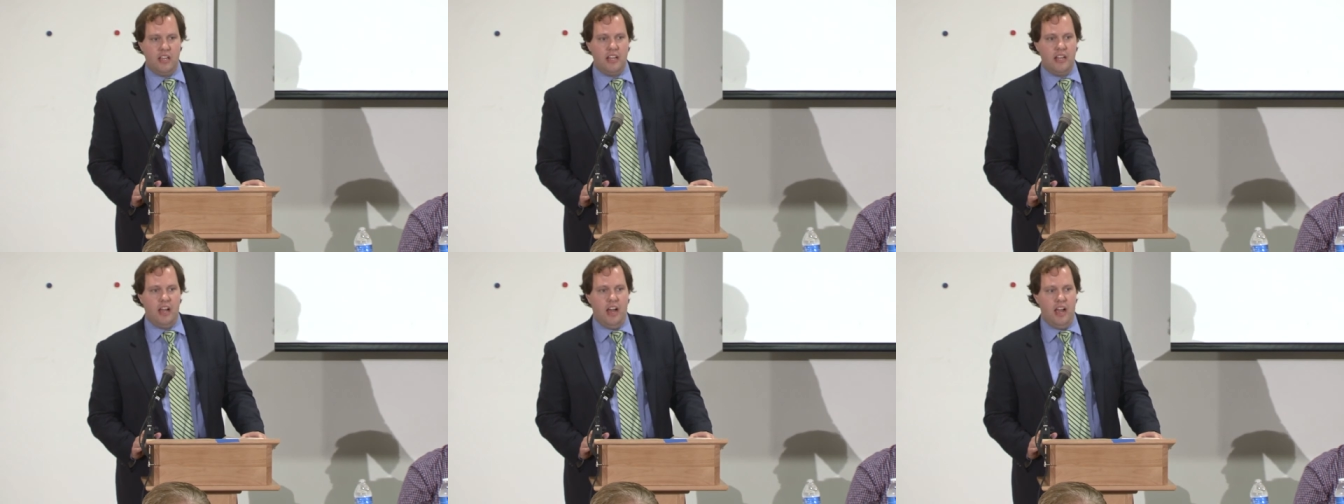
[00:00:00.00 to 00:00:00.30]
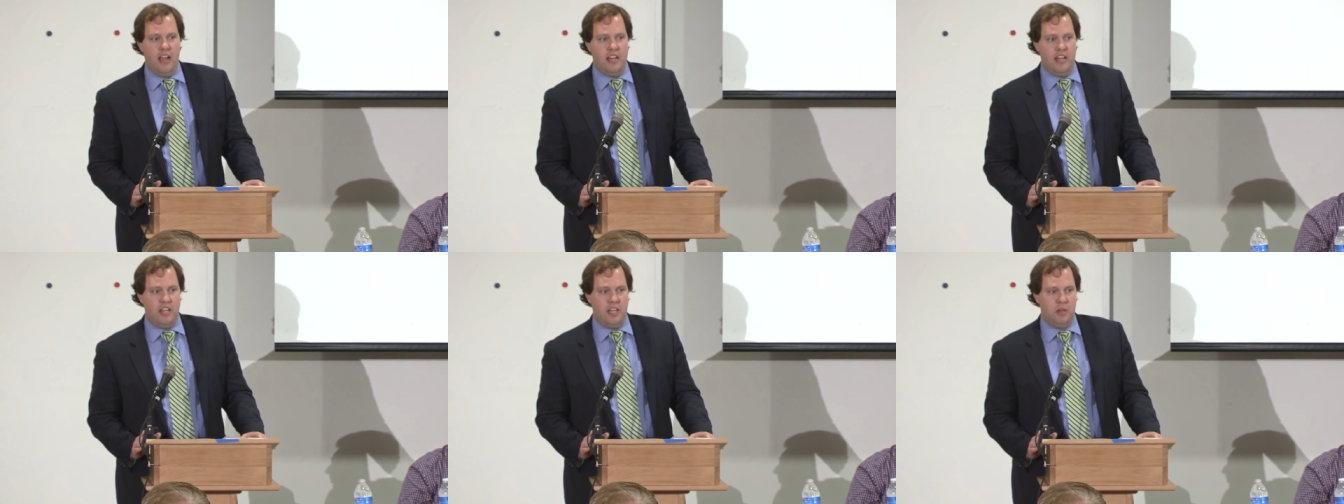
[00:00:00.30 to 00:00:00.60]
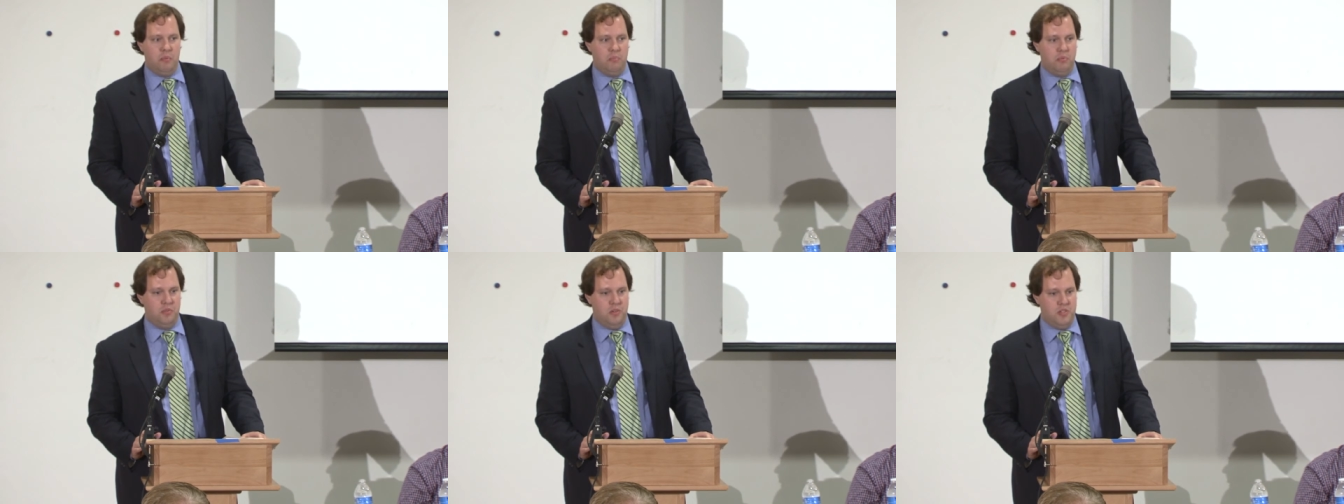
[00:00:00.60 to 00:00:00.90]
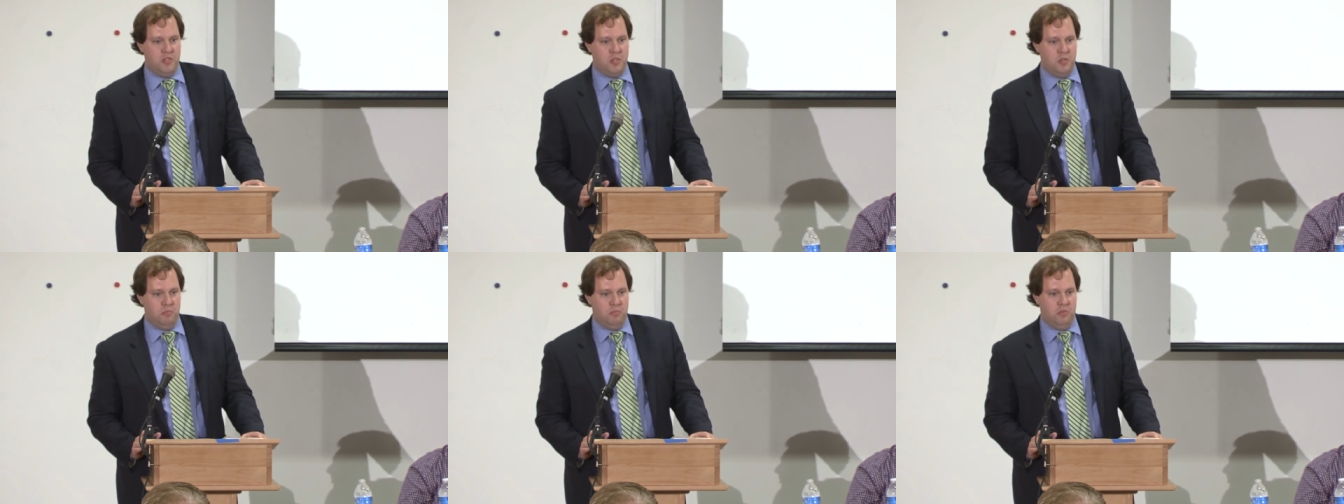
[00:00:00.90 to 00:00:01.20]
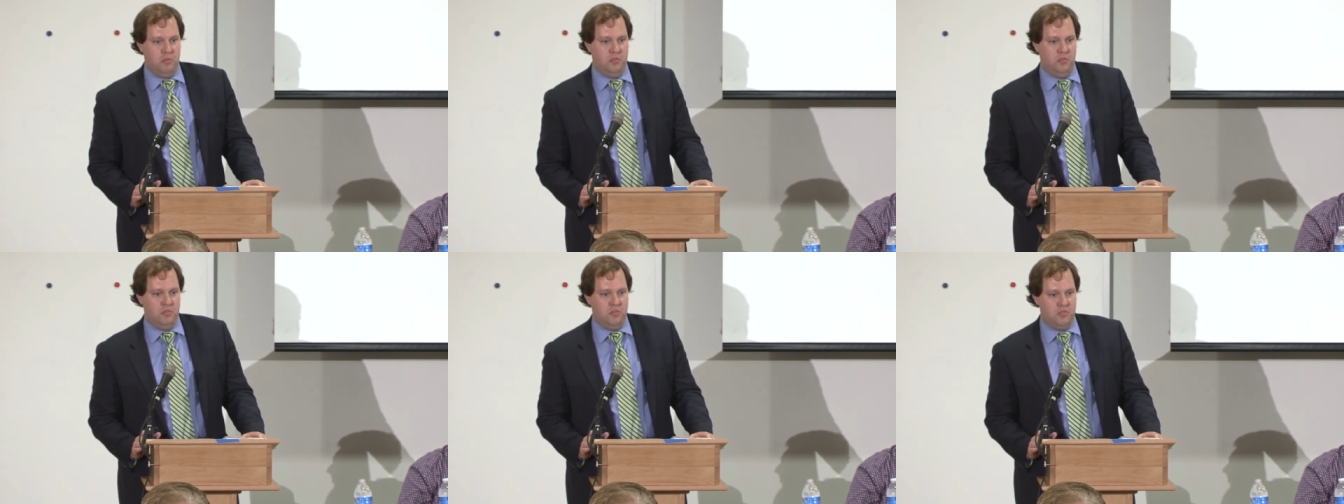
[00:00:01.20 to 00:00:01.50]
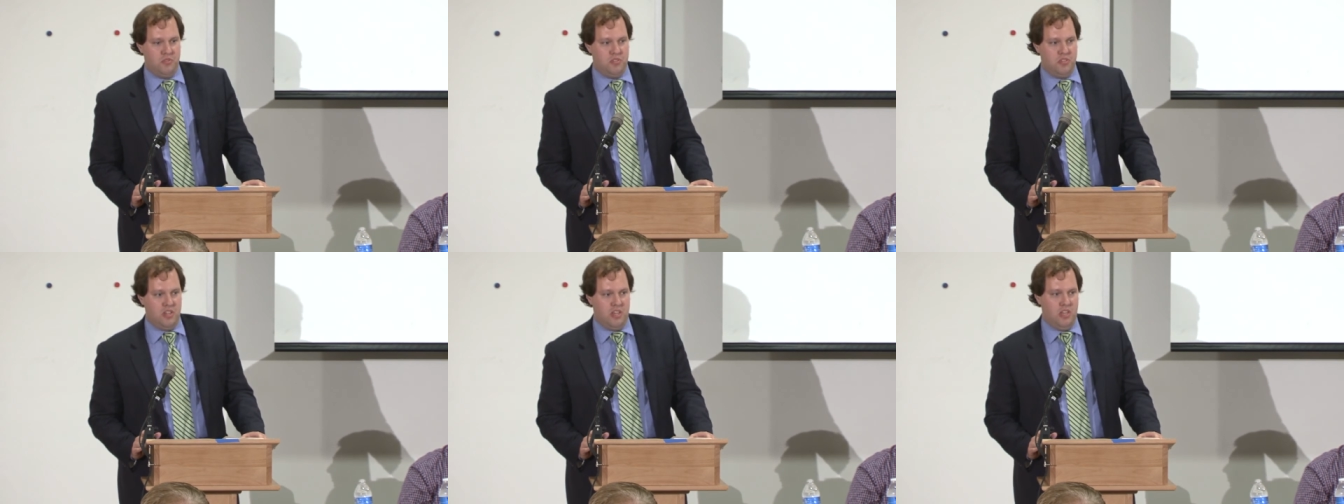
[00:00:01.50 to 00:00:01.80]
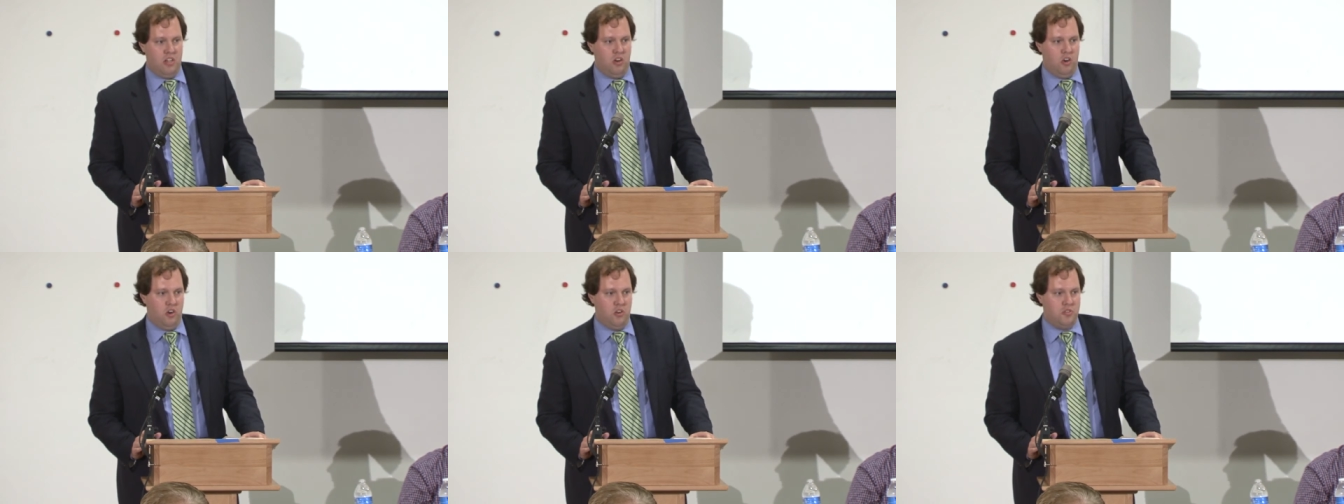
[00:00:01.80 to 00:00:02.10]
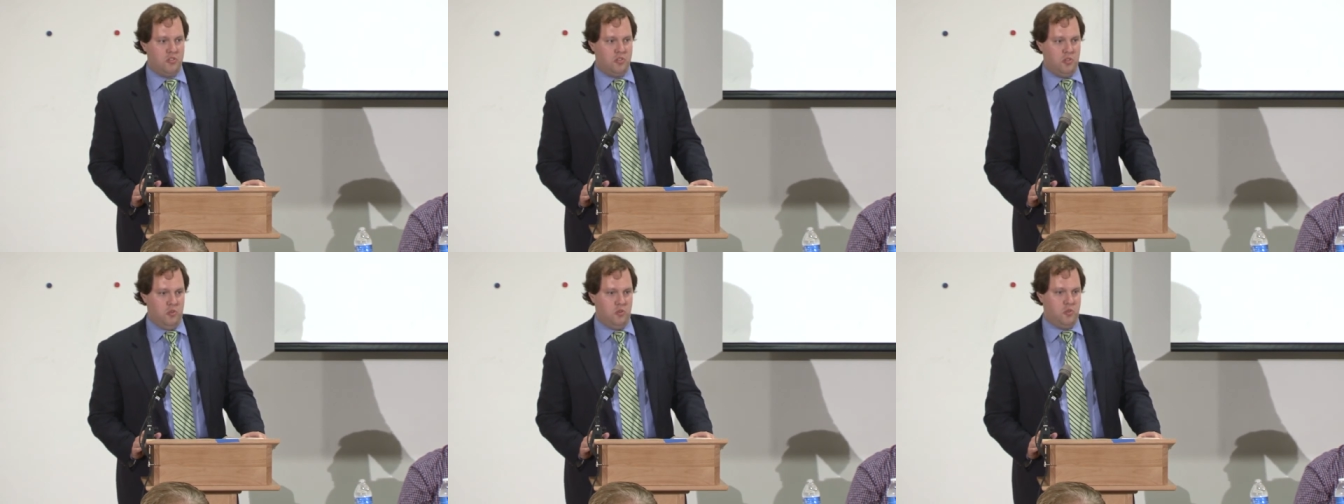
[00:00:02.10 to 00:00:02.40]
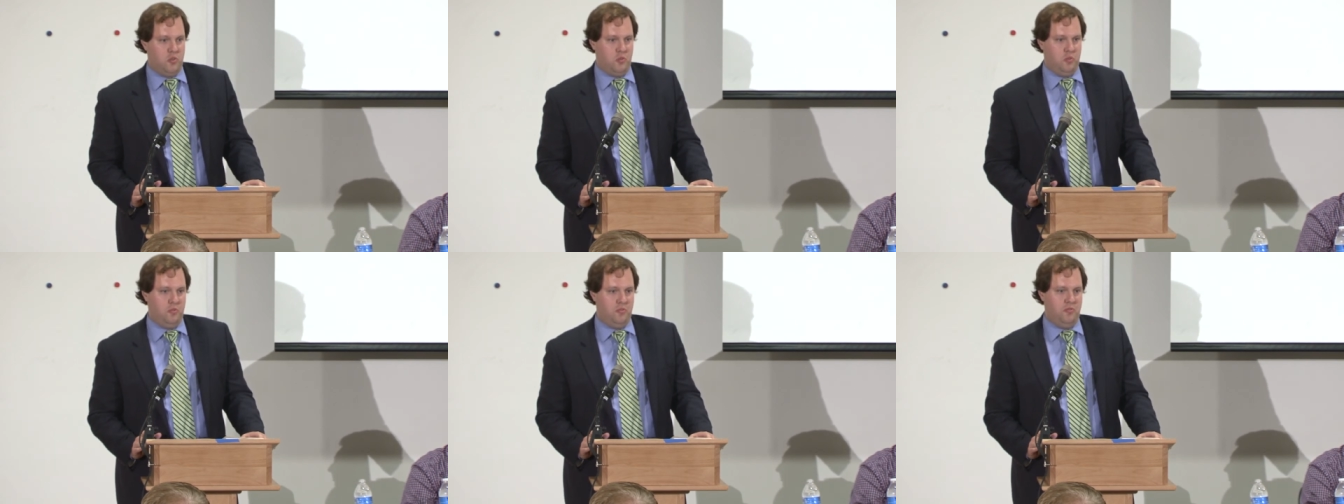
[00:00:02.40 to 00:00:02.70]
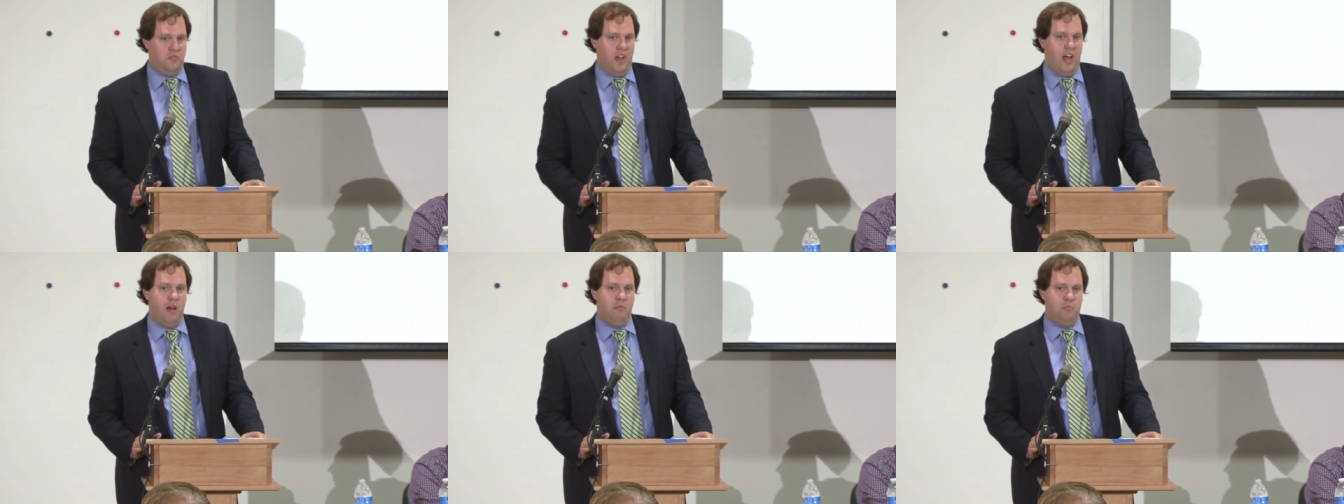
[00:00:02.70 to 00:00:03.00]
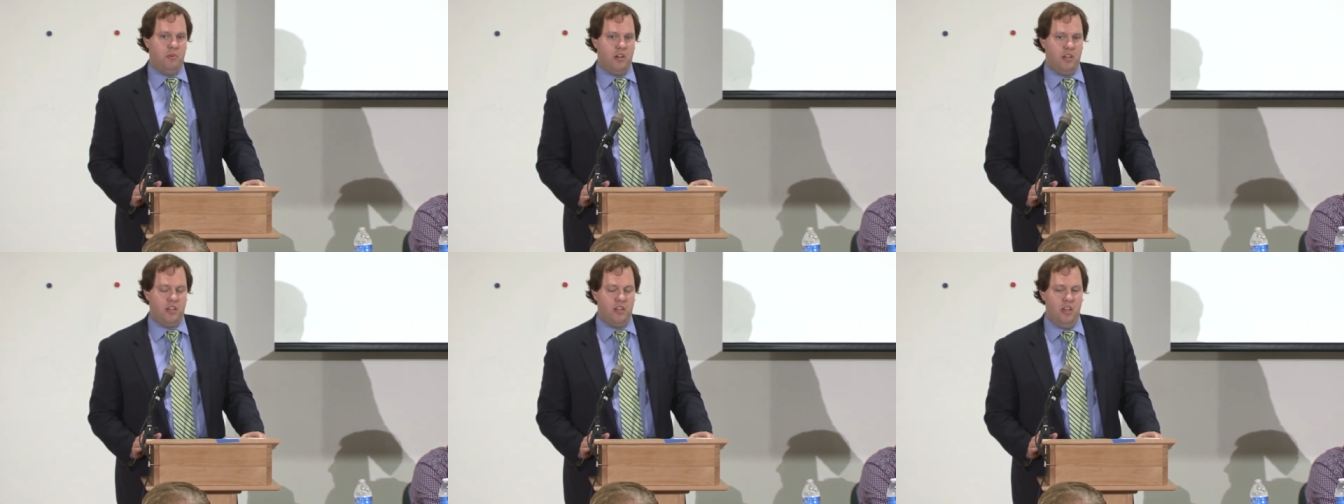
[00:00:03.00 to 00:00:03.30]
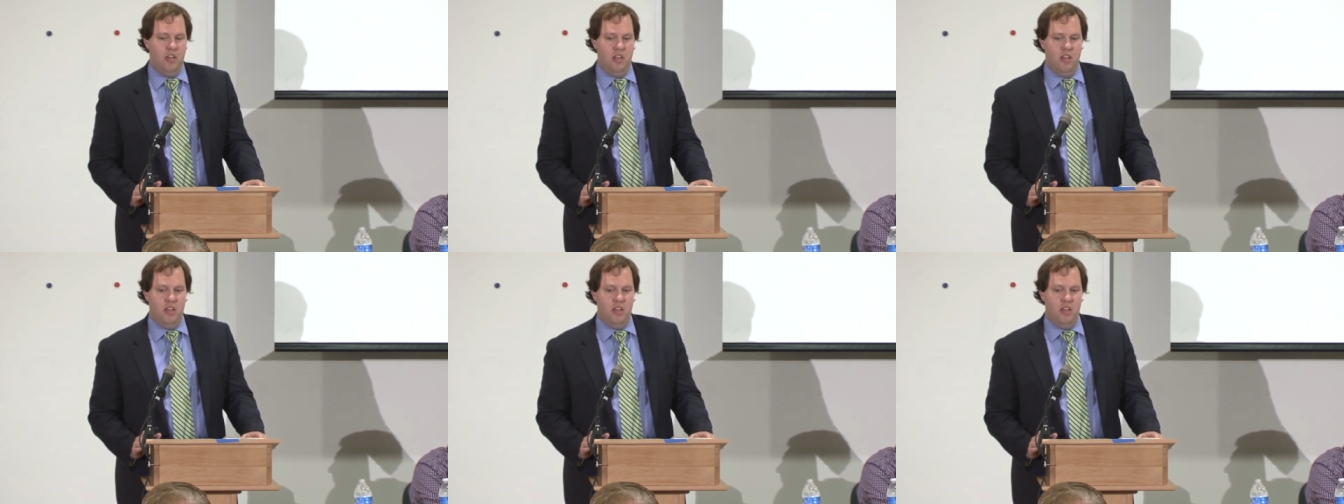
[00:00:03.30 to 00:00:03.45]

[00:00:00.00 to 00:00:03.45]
guiding principles in our social fabric